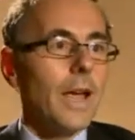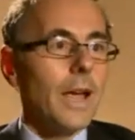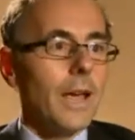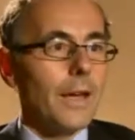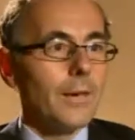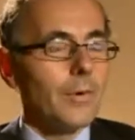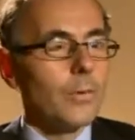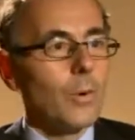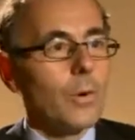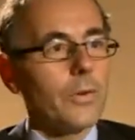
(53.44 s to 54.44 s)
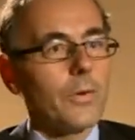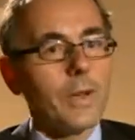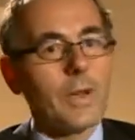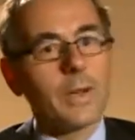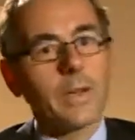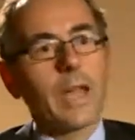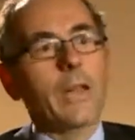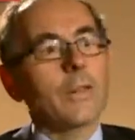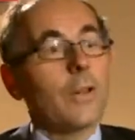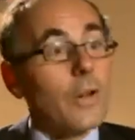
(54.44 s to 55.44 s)
And of course,
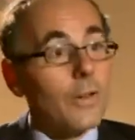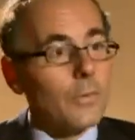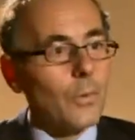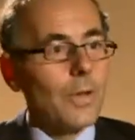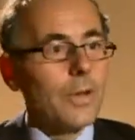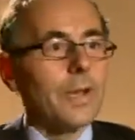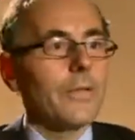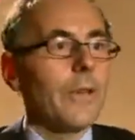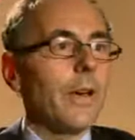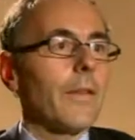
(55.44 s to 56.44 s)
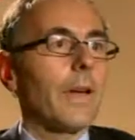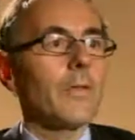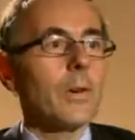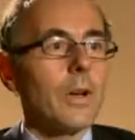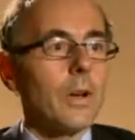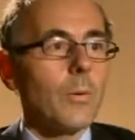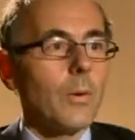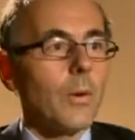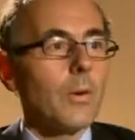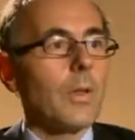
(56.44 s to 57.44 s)
Canada, Australia, and South Africa
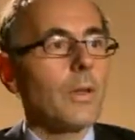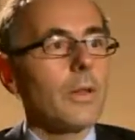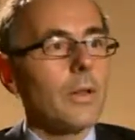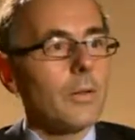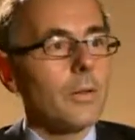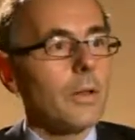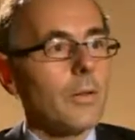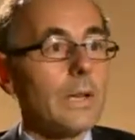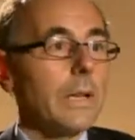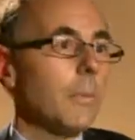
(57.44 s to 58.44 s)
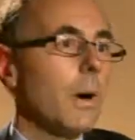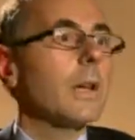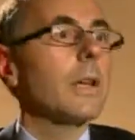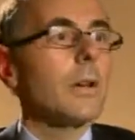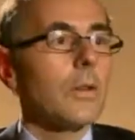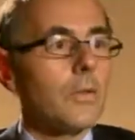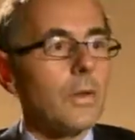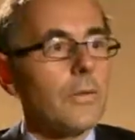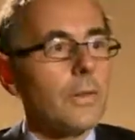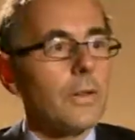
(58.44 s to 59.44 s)
were the leading mining
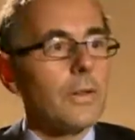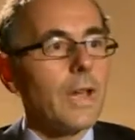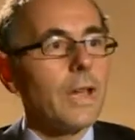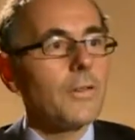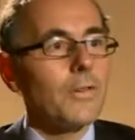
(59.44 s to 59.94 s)
countries of the day.